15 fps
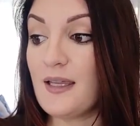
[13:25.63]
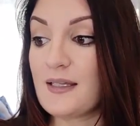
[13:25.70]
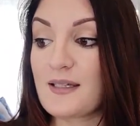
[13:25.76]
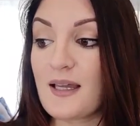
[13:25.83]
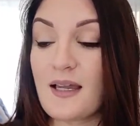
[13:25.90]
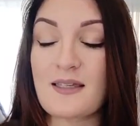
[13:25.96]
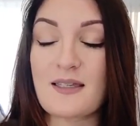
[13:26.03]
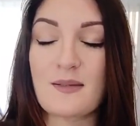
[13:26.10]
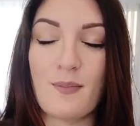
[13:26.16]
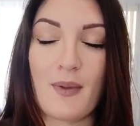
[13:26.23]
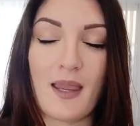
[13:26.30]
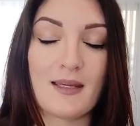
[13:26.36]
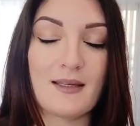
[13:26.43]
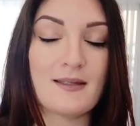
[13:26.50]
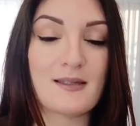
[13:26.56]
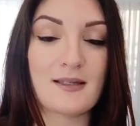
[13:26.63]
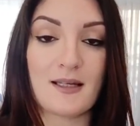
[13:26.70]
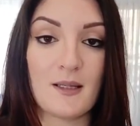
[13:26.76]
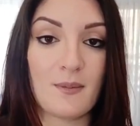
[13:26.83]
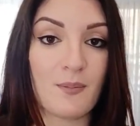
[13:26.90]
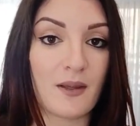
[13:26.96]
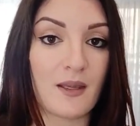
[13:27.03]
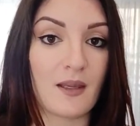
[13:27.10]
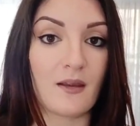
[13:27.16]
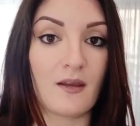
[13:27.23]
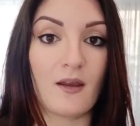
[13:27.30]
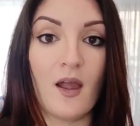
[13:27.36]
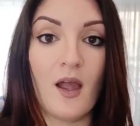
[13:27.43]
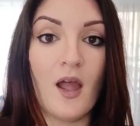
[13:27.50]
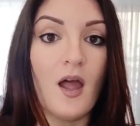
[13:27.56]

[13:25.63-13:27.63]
It has made sleeping